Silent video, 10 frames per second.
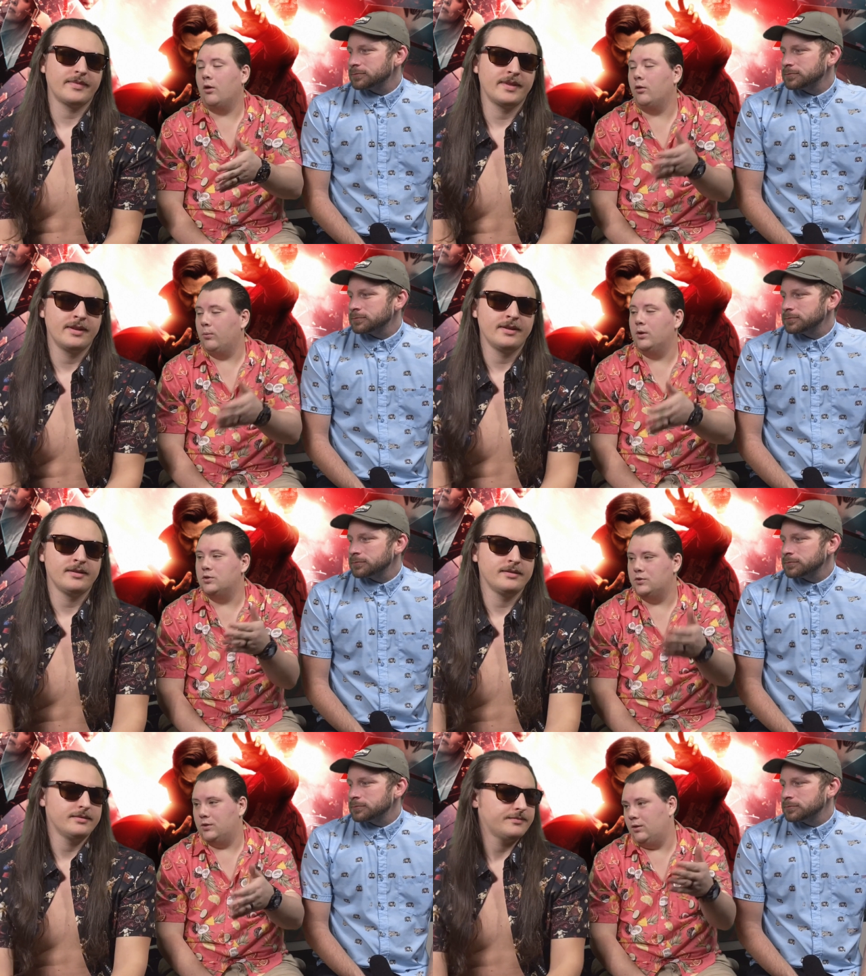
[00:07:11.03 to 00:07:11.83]
Speaker 1: Witch is in
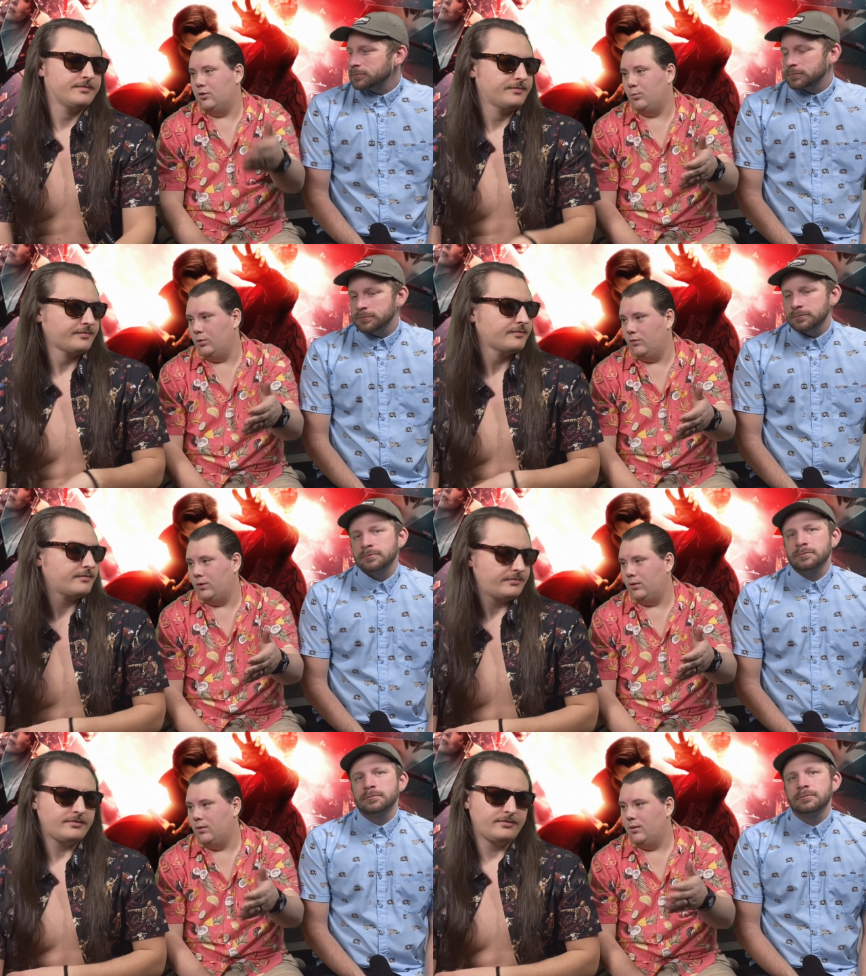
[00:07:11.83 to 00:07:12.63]
this movie,
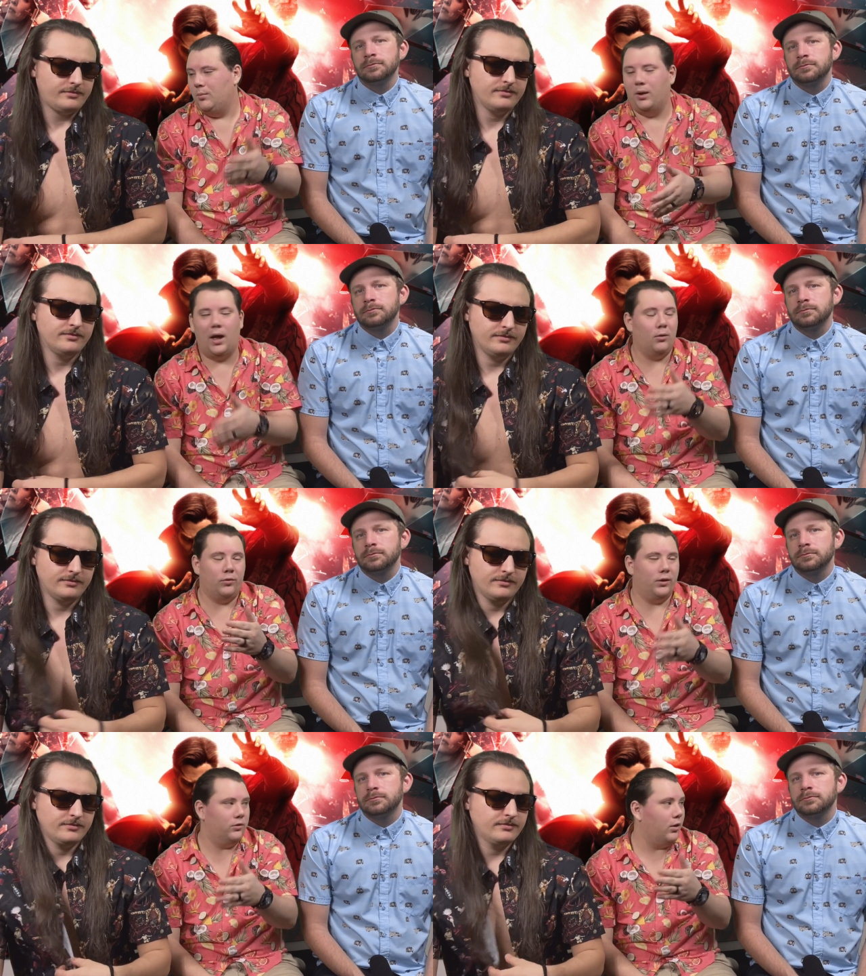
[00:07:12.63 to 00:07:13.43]
but I don't think
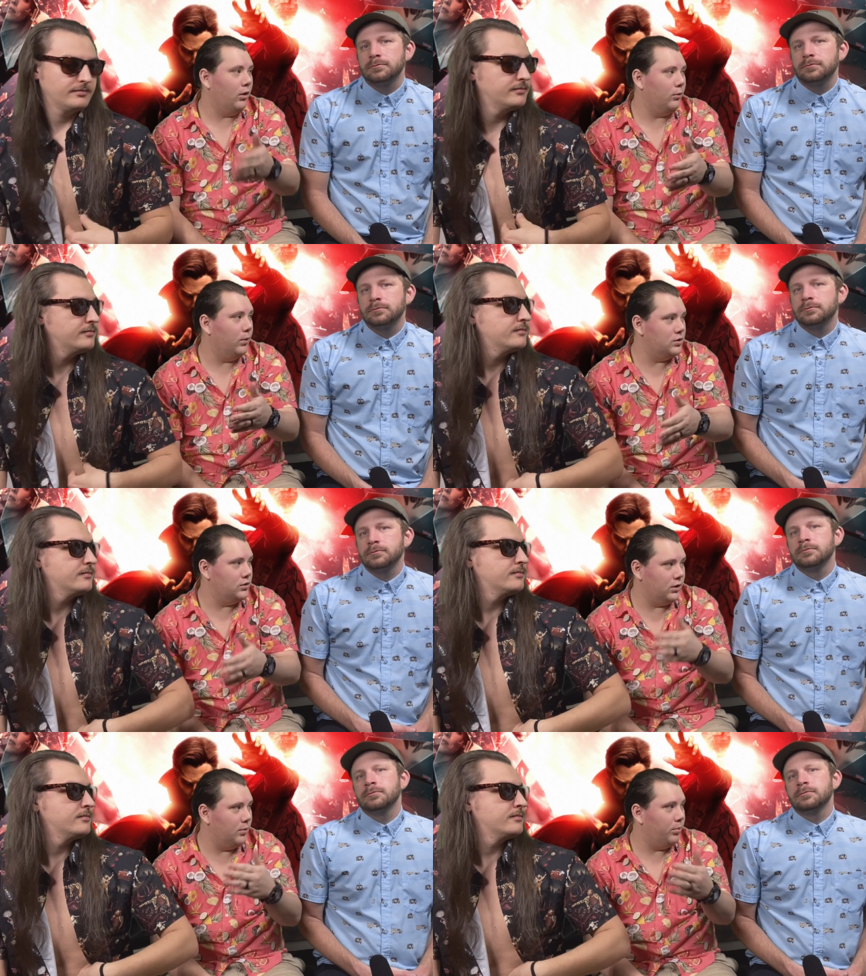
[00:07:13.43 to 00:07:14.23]
Scarlet Witch is going to
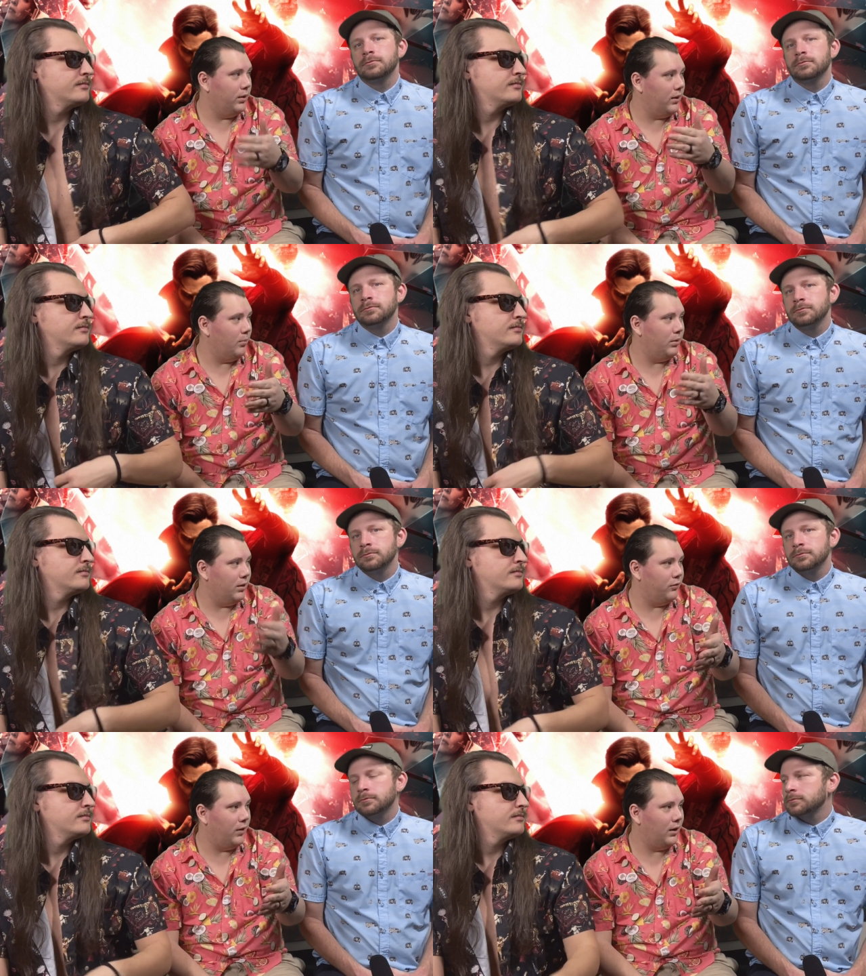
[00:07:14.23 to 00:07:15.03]
play that big a
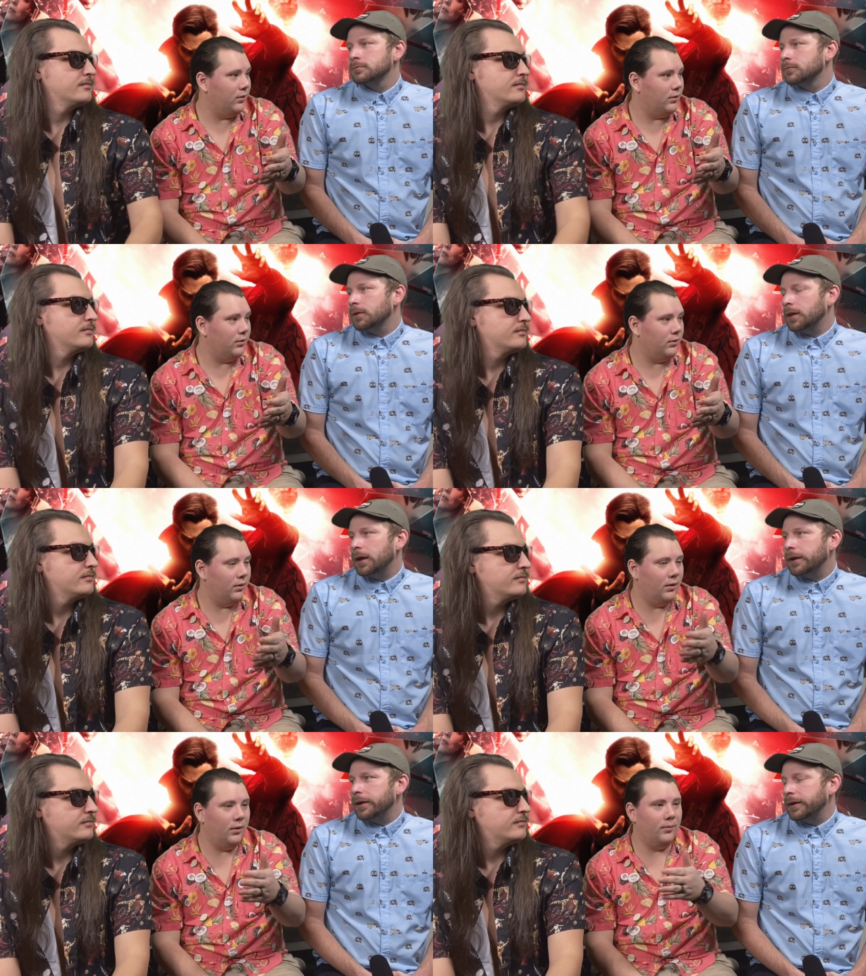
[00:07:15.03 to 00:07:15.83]
factor. I,
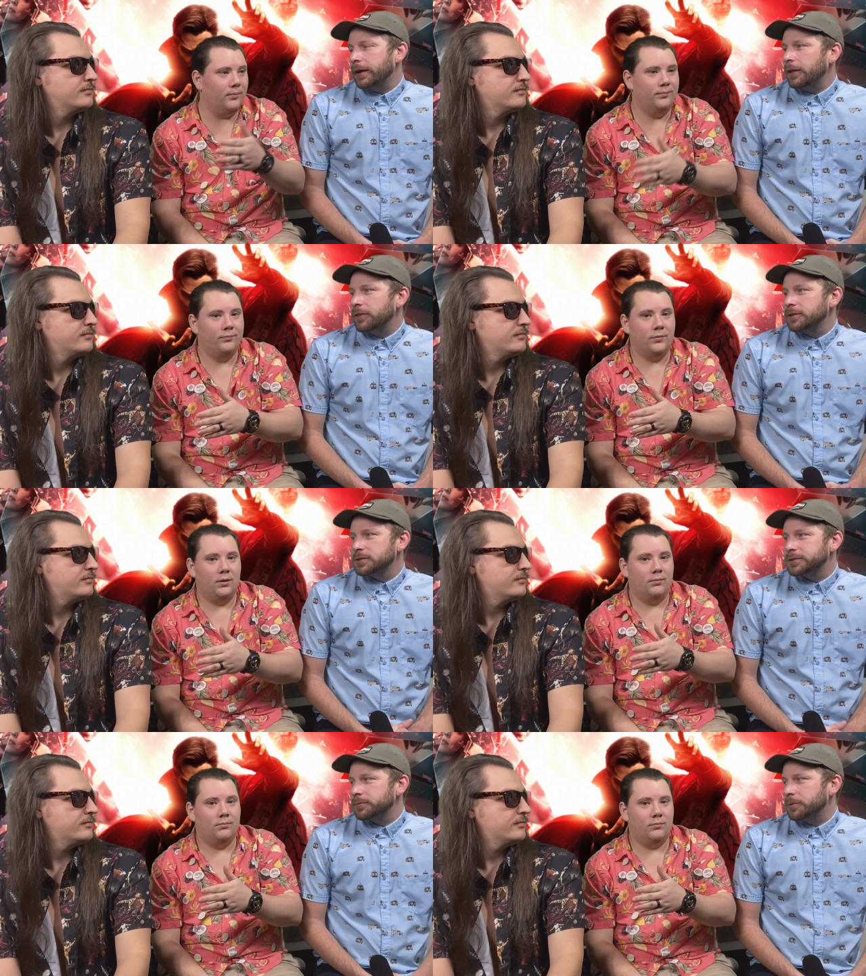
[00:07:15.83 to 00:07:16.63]
um, yeah, I think she's going to
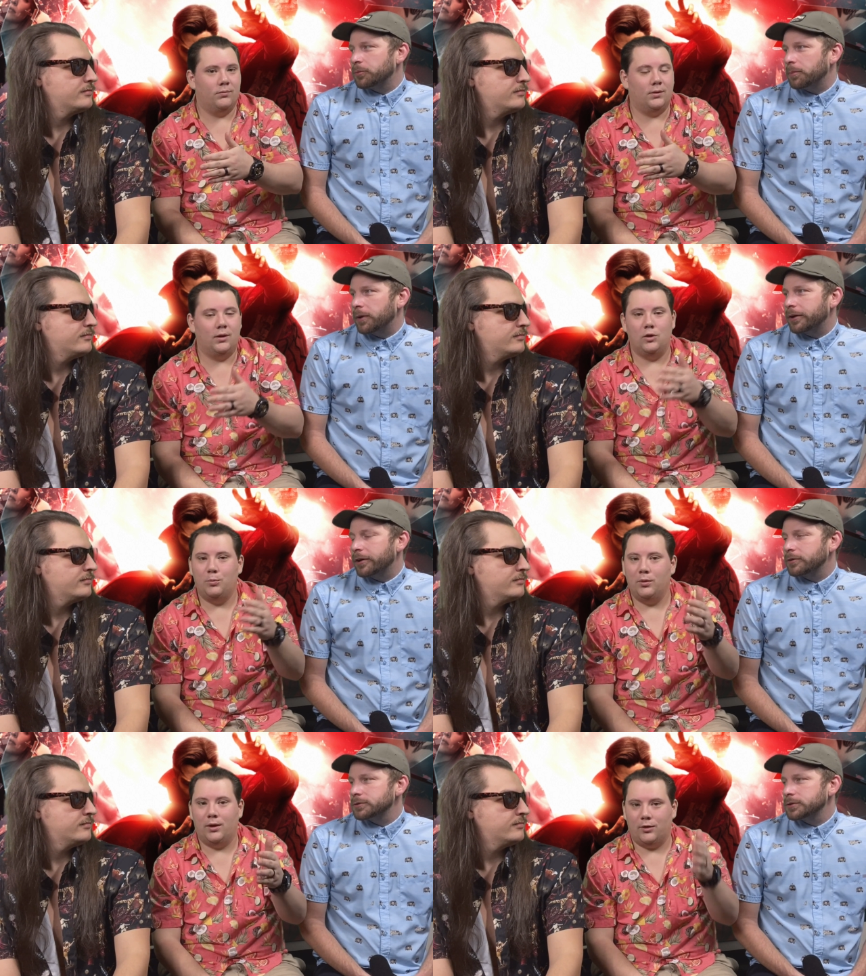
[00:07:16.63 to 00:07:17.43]
be more. Can you put like
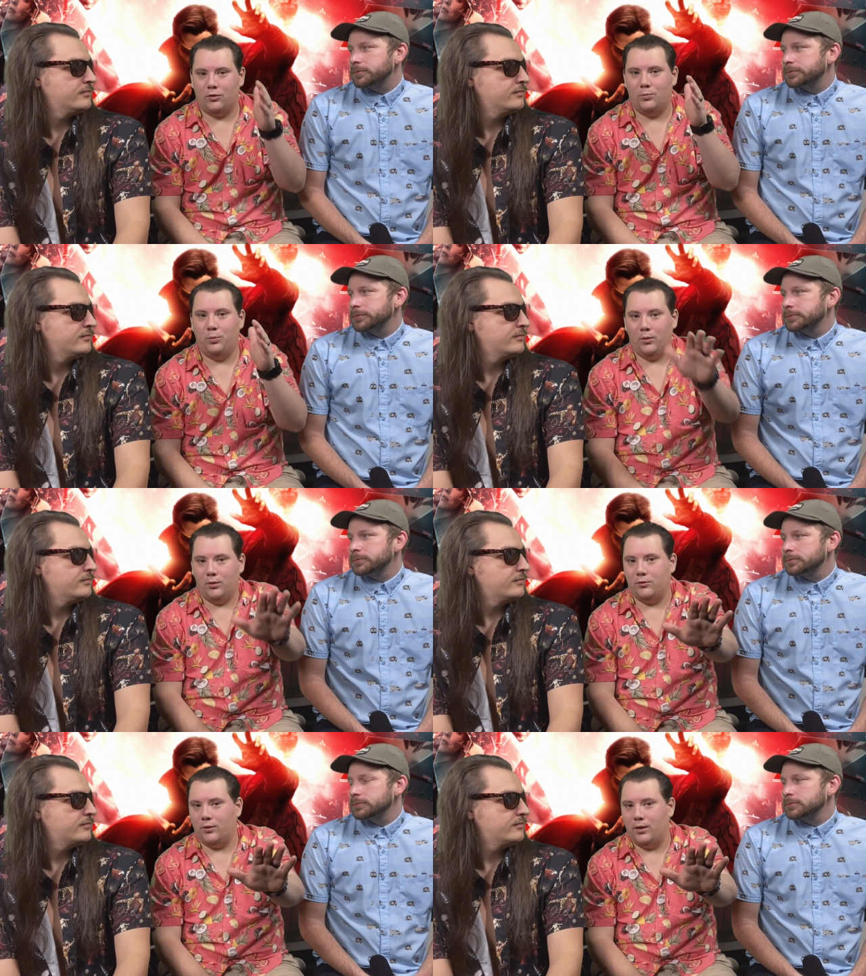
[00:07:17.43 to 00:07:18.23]
a spoilers
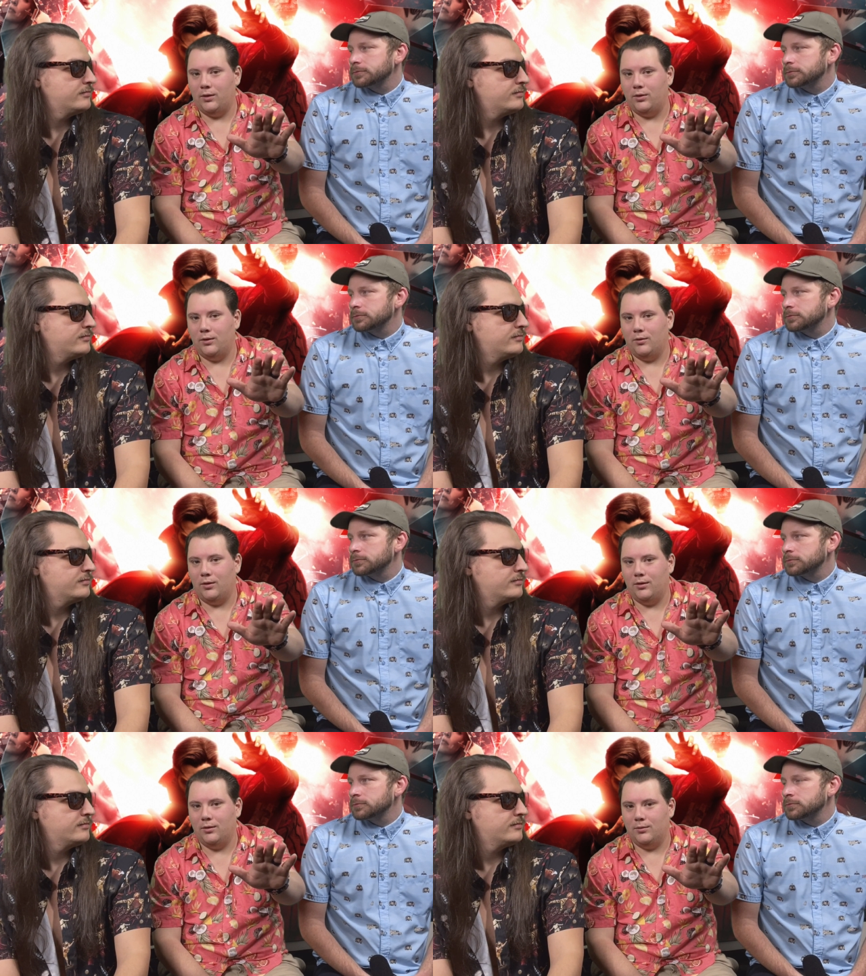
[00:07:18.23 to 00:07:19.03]
ahead thing right here?